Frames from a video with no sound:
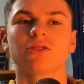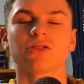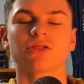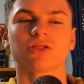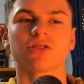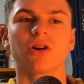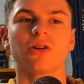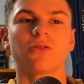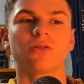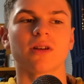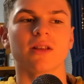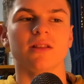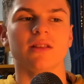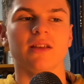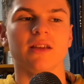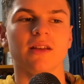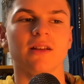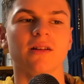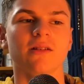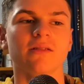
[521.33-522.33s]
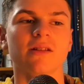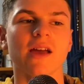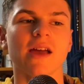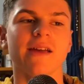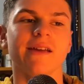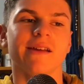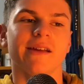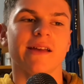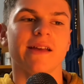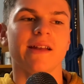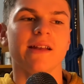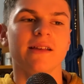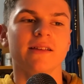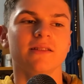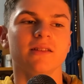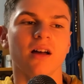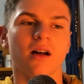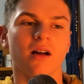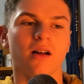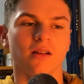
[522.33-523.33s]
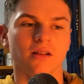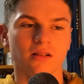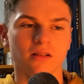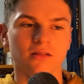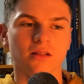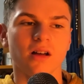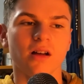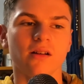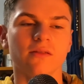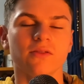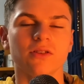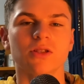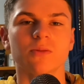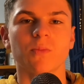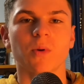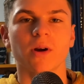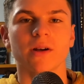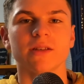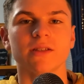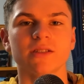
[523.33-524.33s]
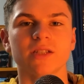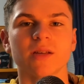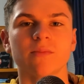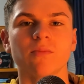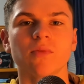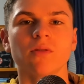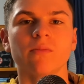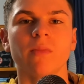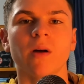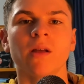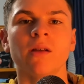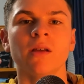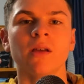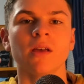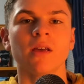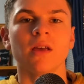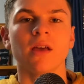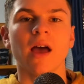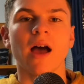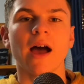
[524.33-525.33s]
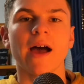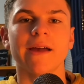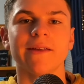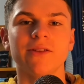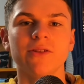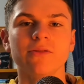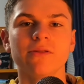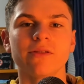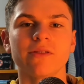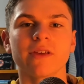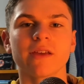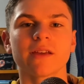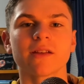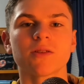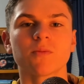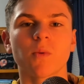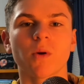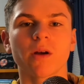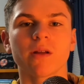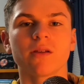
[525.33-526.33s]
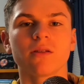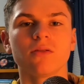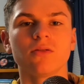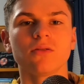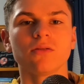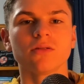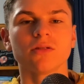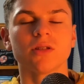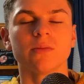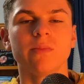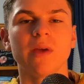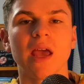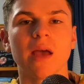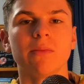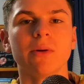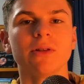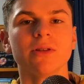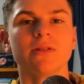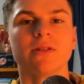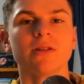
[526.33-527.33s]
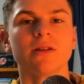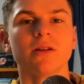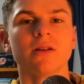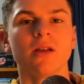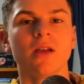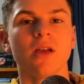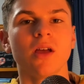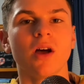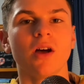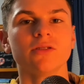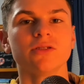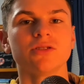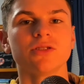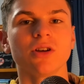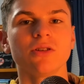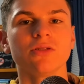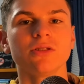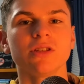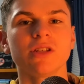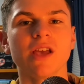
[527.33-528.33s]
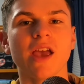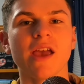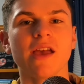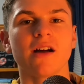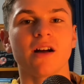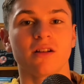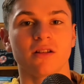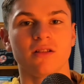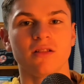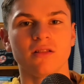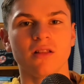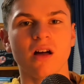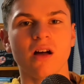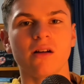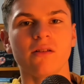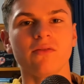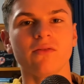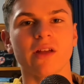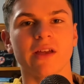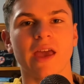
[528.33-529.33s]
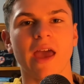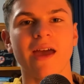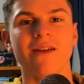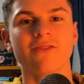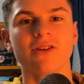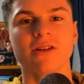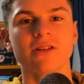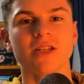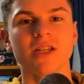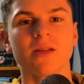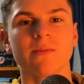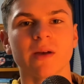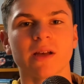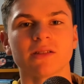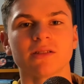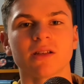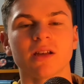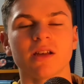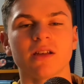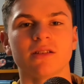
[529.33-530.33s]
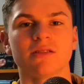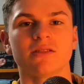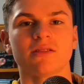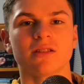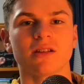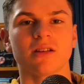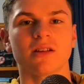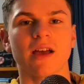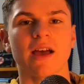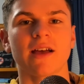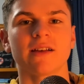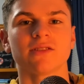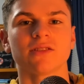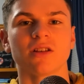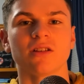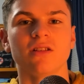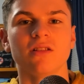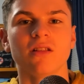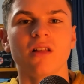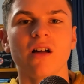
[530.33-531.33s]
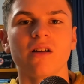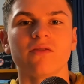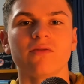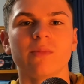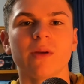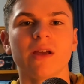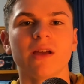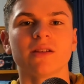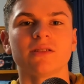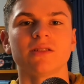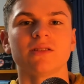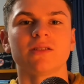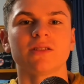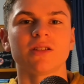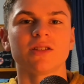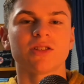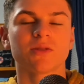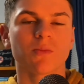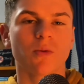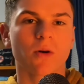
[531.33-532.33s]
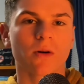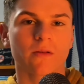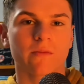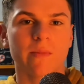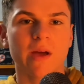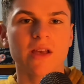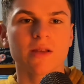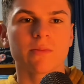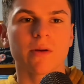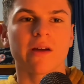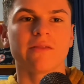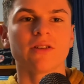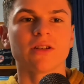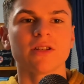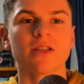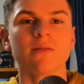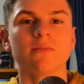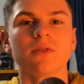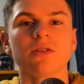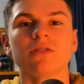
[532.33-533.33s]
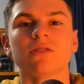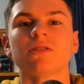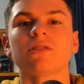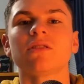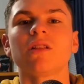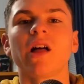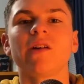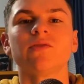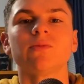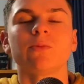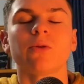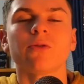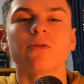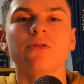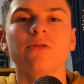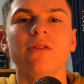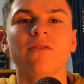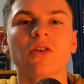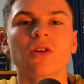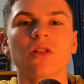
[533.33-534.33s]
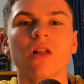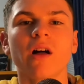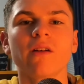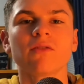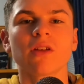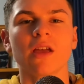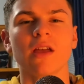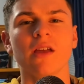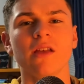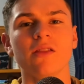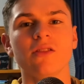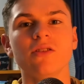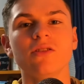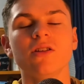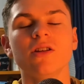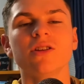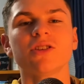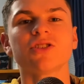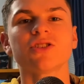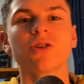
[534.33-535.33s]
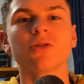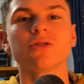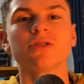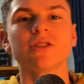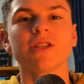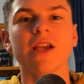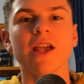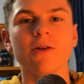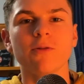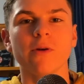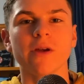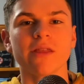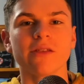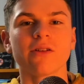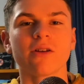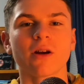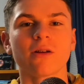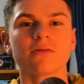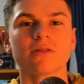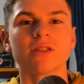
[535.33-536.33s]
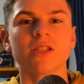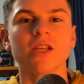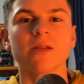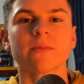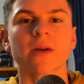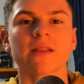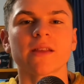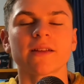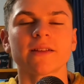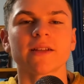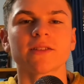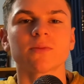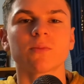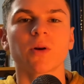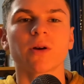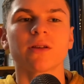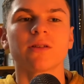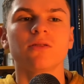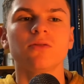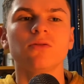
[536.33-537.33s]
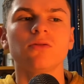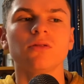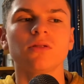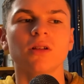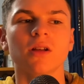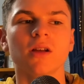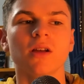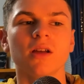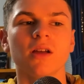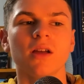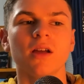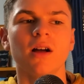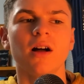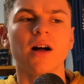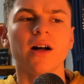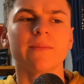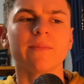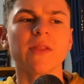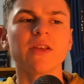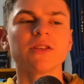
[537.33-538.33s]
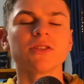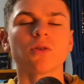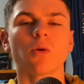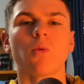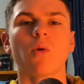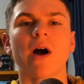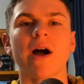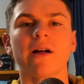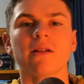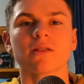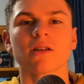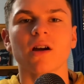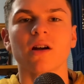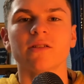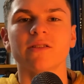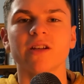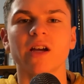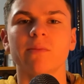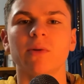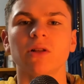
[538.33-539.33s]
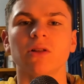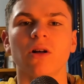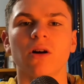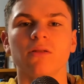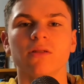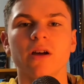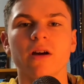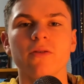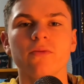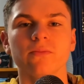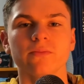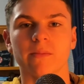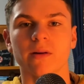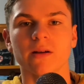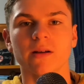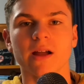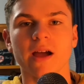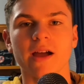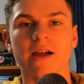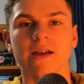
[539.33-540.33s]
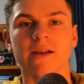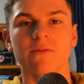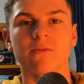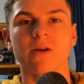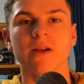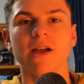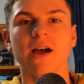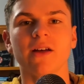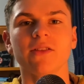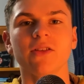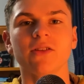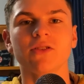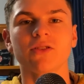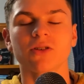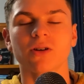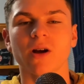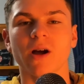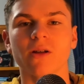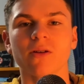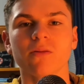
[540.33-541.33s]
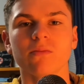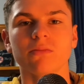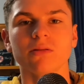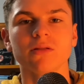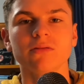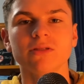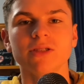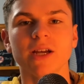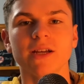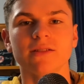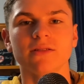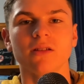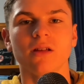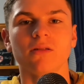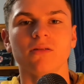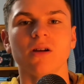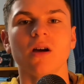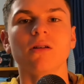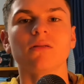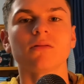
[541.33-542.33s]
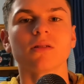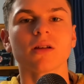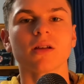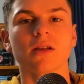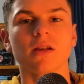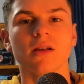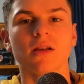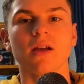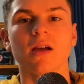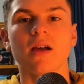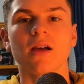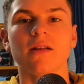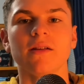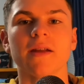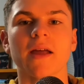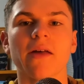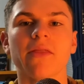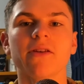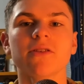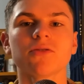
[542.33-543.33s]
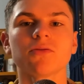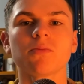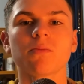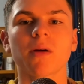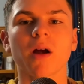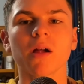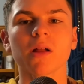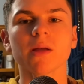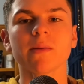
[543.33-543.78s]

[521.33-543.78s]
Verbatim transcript: so elite. Okay, it is a glove, it's pretty simple, but I do think it's pretty cool to be able to associate a glove. Like every team has is has a glove because it's the sport of baseball. Every team uses gloves, but when you have a glove that you could associate with your own team, I think that's pretty cool. Um, this is a wild card type of logo. Number nine, we got the Toronto Blue Jays logo. Now this would